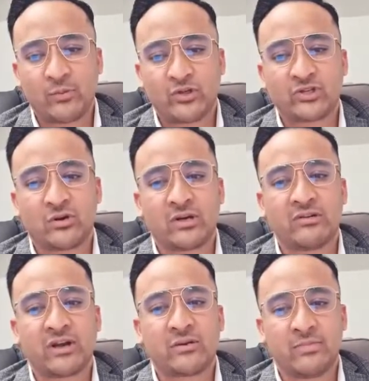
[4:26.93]
We strongly
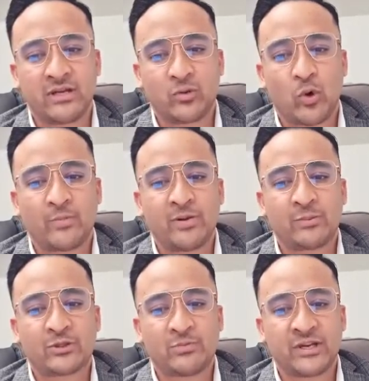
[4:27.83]
recommend all people
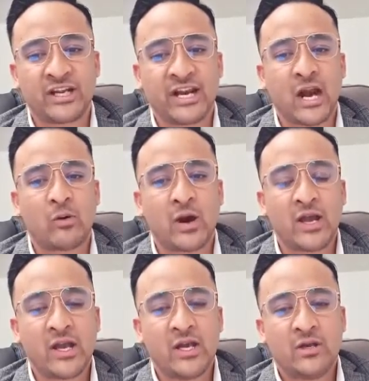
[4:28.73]
submitting an ROI
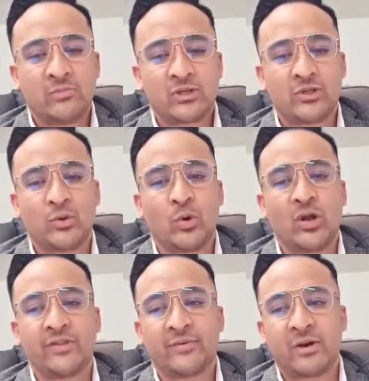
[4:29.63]
pursue all
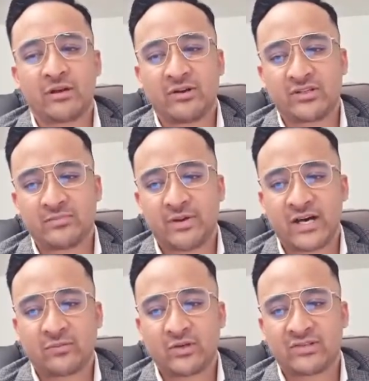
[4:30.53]
other migration
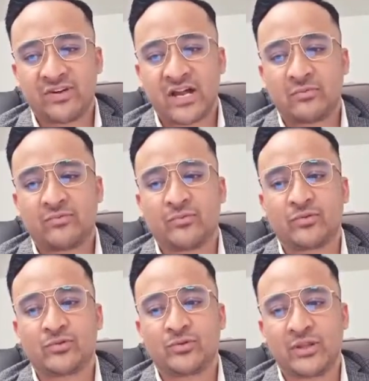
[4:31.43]
pathways available
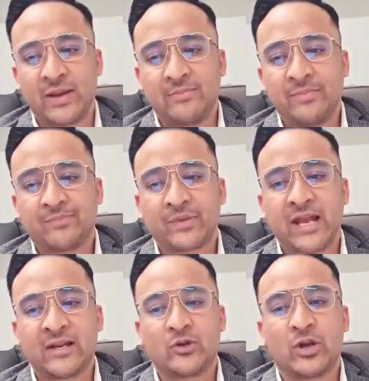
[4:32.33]
to them
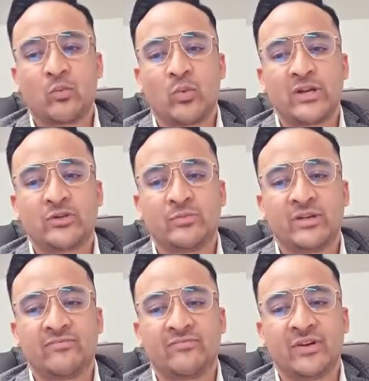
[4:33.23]
and do not wait to
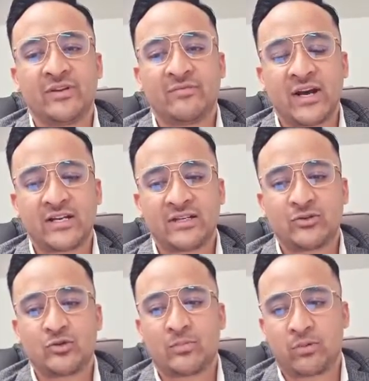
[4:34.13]
be invited
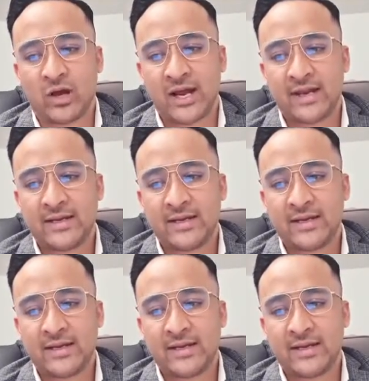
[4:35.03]
to apply,